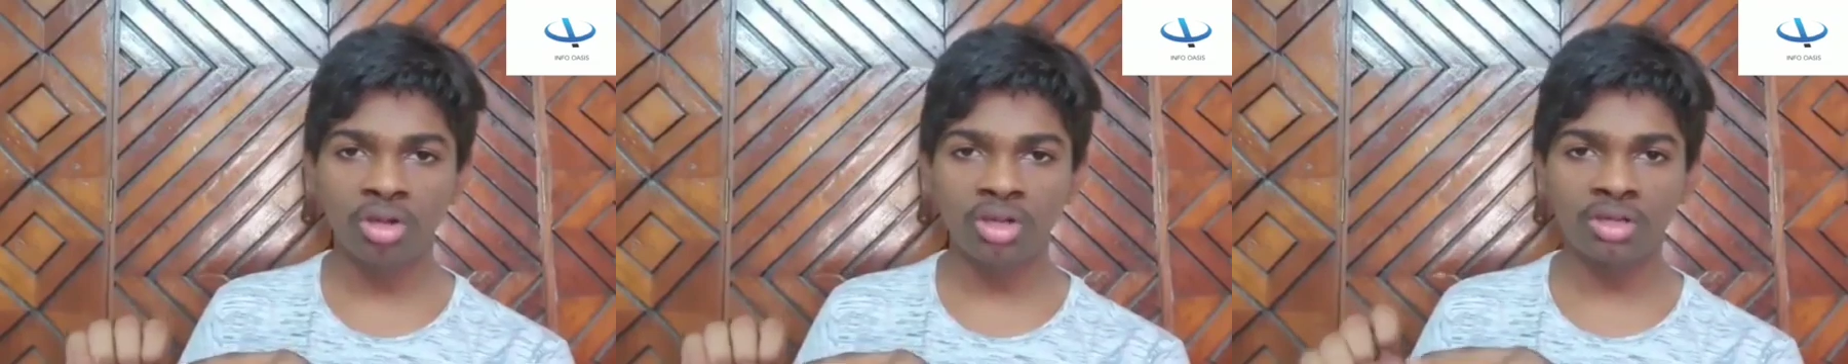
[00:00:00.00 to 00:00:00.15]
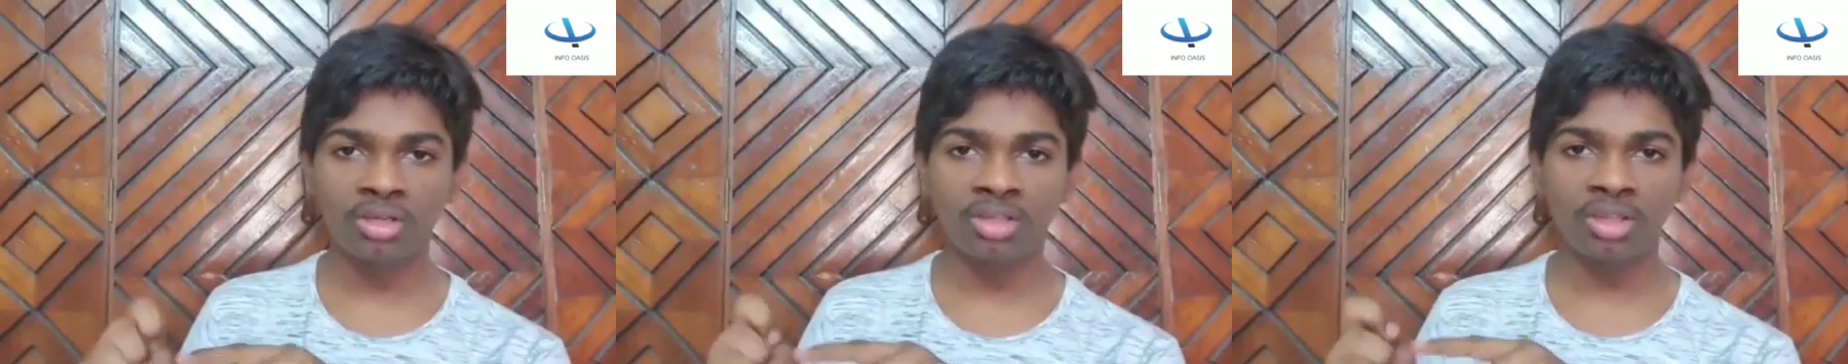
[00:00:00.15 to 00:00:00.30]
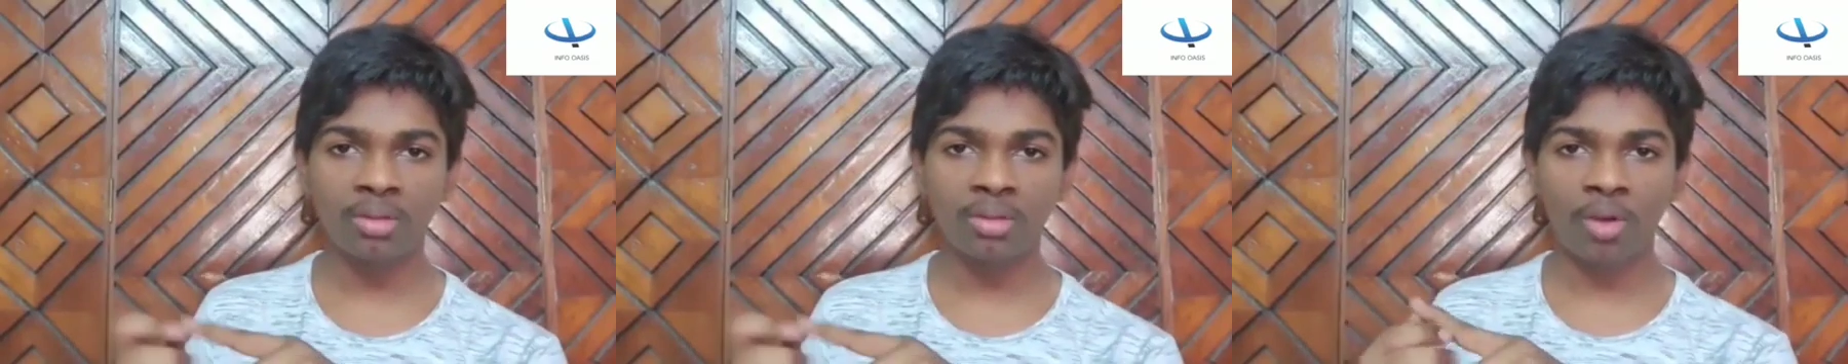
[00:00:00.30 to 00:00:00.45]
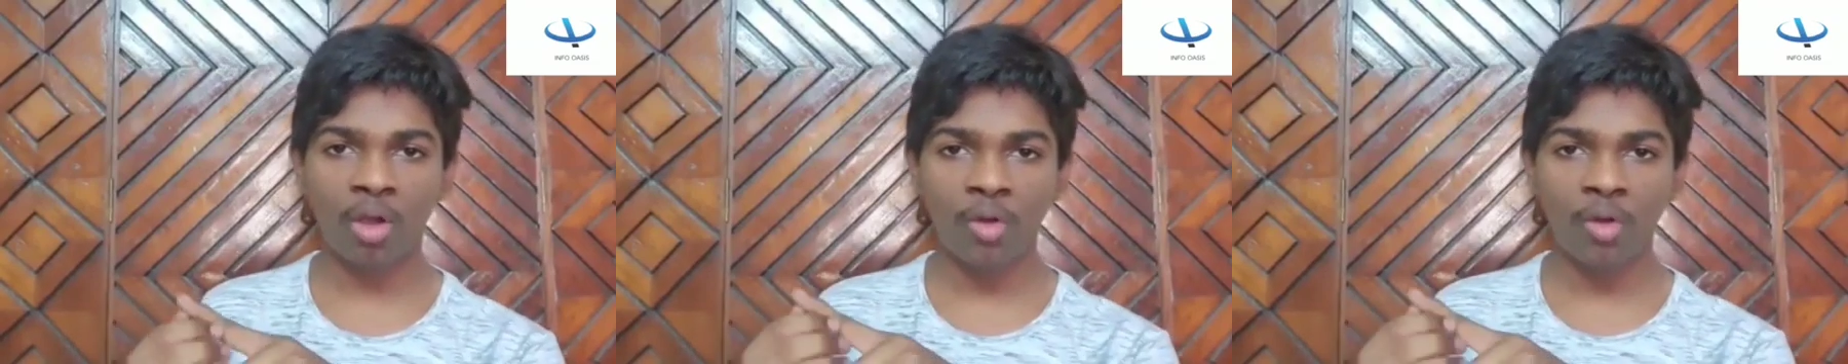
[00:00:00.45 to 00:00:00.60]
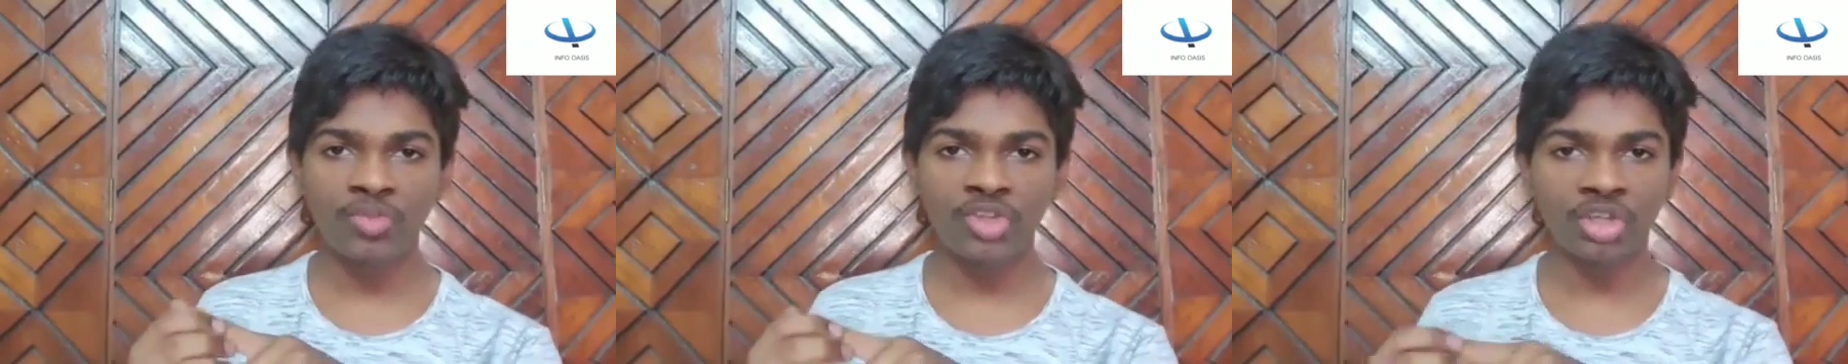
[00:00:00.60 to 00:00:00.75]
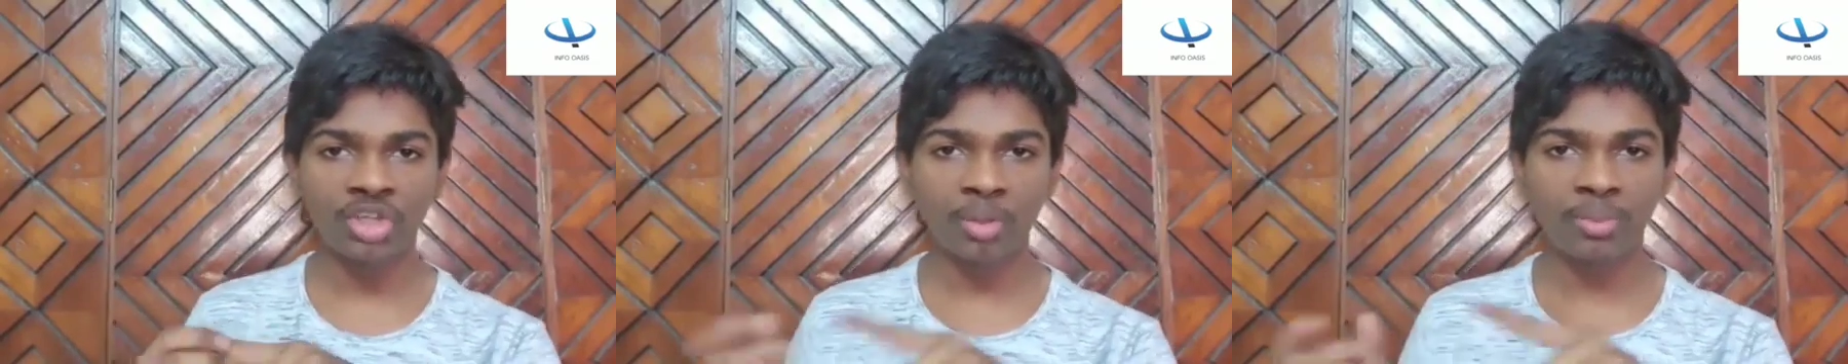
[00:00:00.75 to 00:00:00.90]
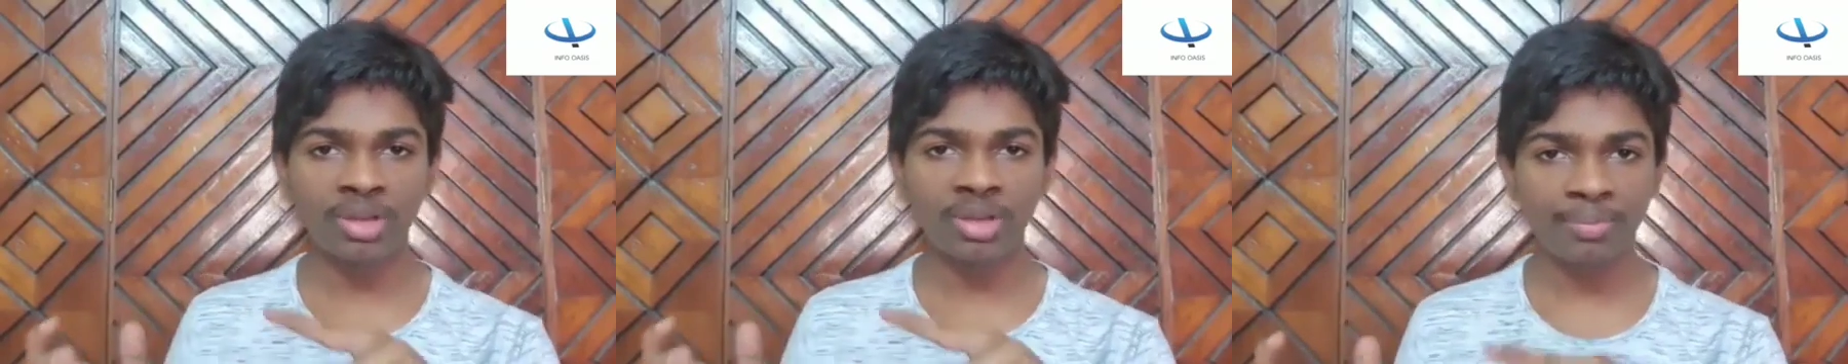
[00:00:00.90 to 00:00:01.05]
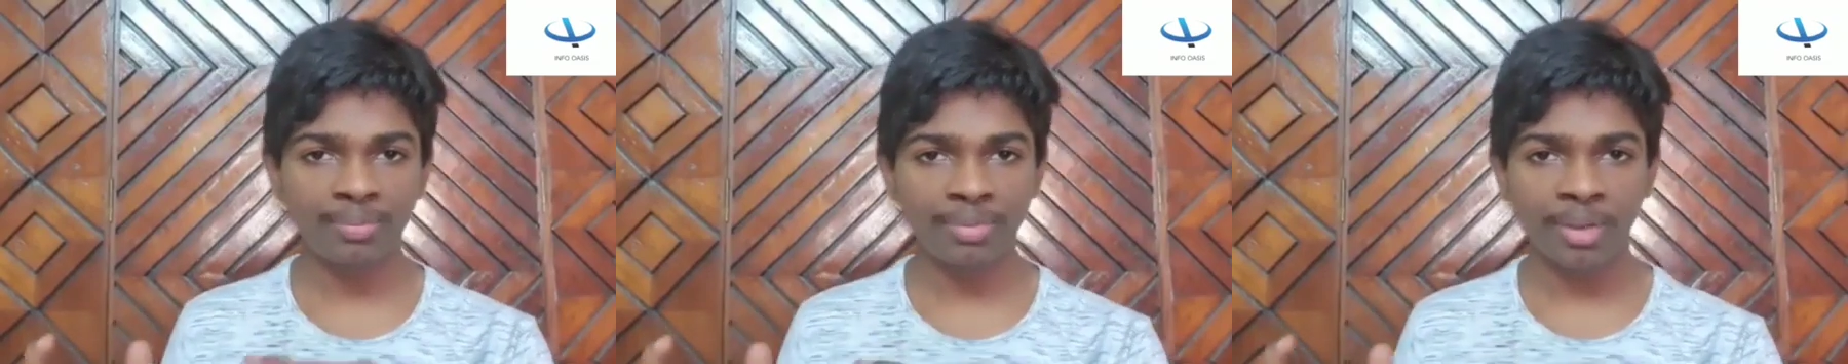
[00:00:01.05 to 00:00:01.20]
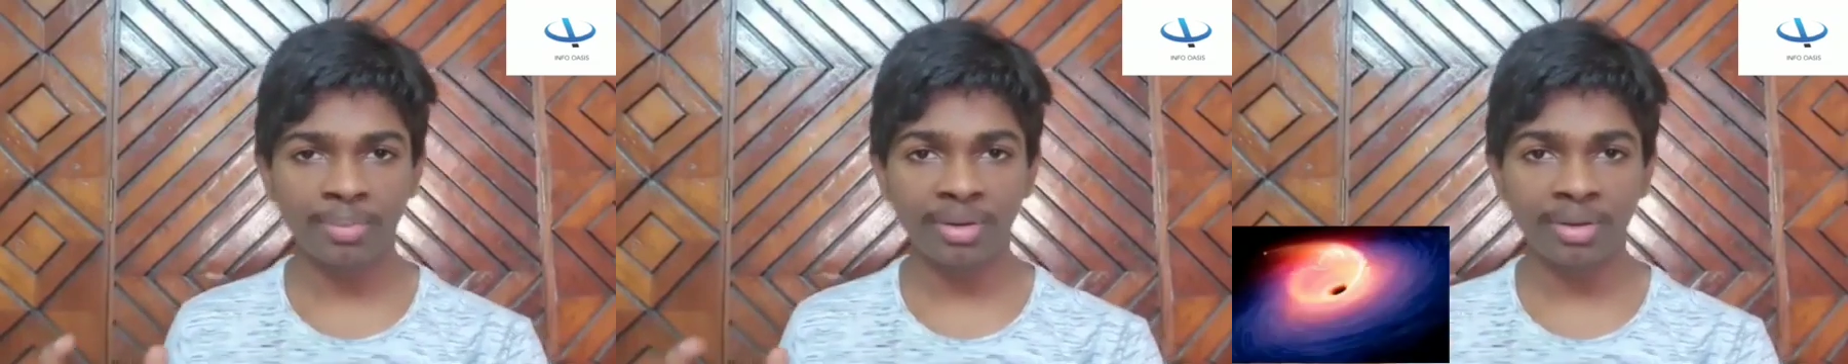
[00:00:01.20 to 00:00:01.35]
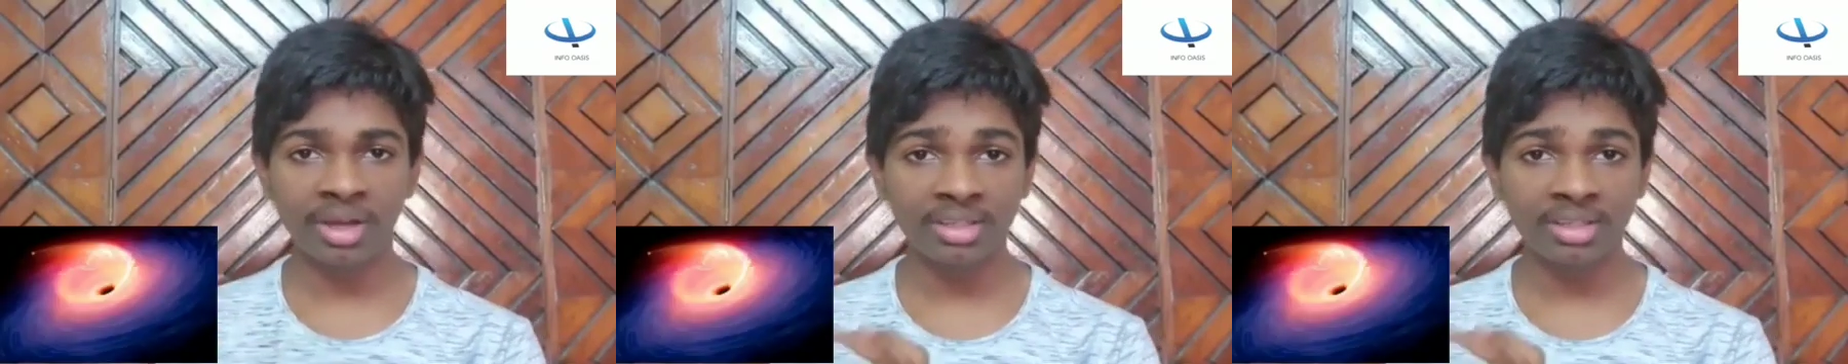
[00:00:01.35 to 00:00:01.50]
want the object to be
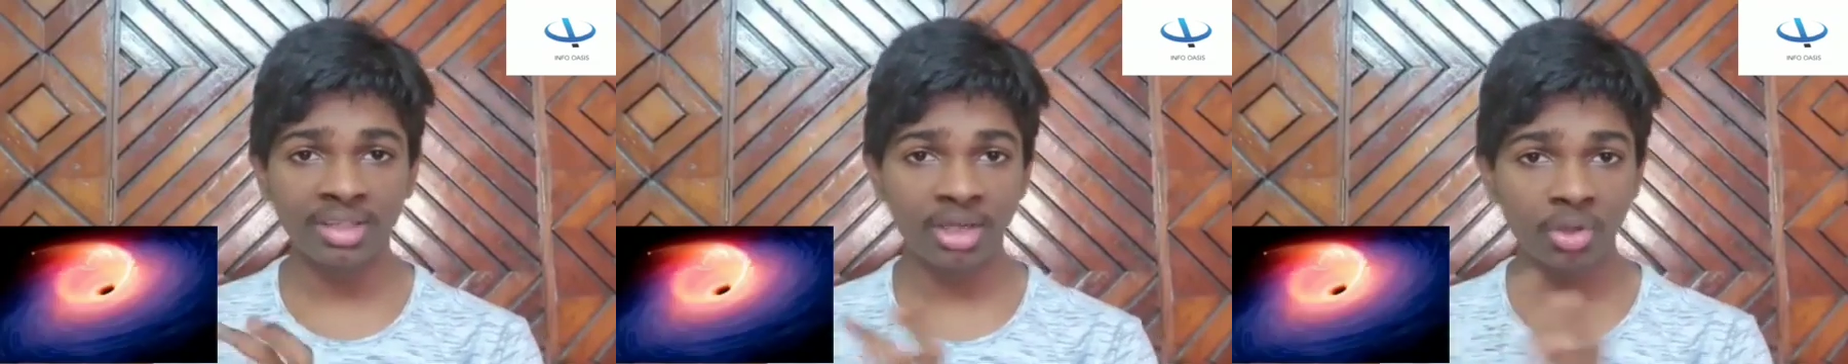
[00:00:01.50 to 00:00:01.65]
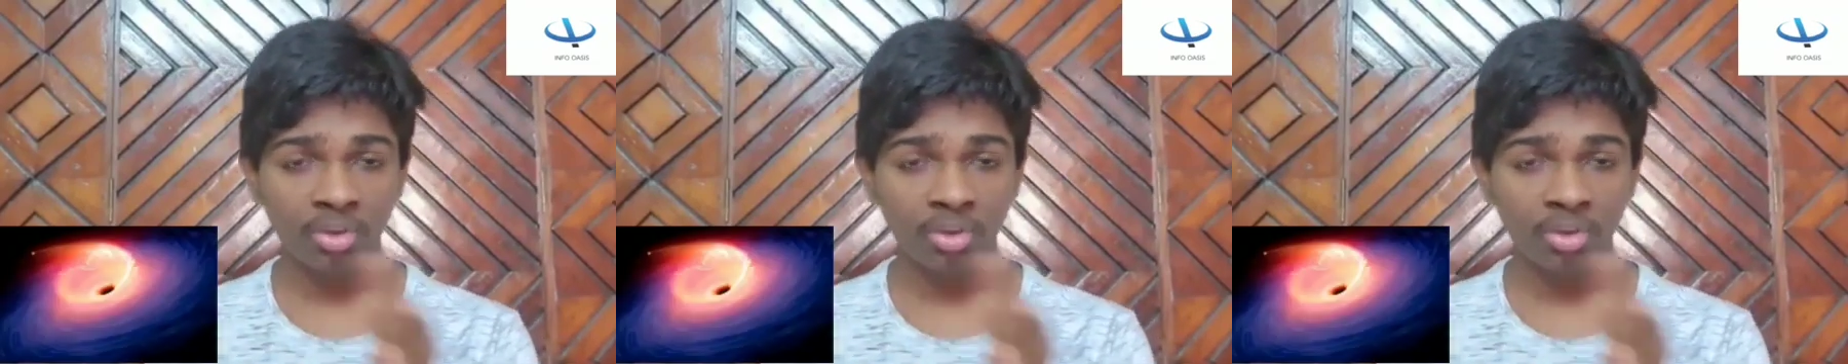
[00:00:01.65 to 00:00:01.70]
ripped apart,